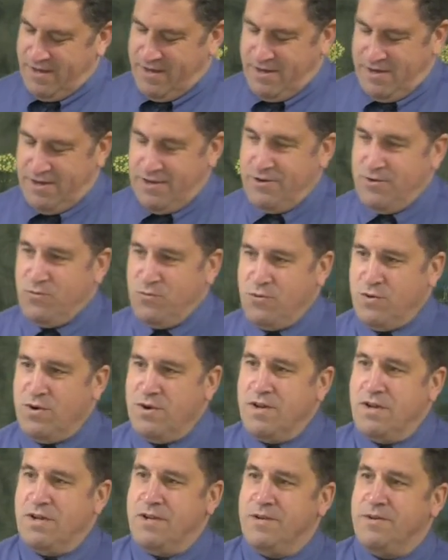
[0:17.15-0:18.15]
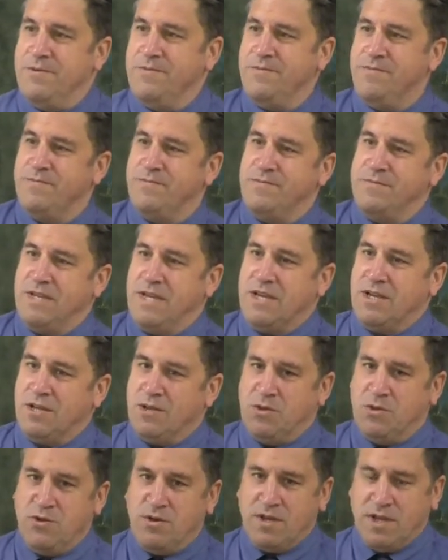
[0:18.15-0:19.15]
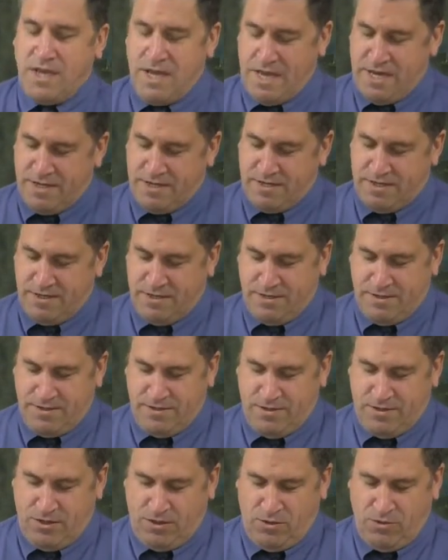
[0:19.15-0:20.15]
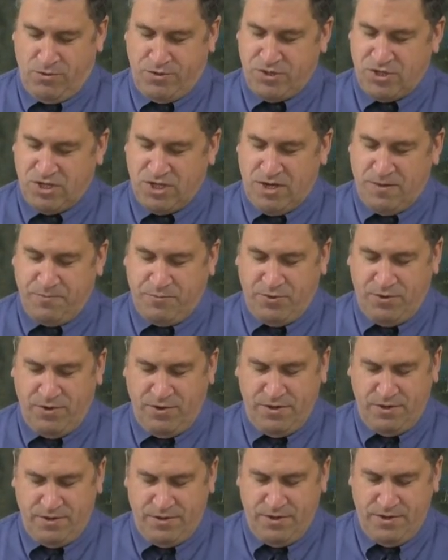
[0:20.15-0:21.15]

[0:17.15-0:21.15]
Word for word: Uh, we're going to take a look at uh, the Lord's Supper.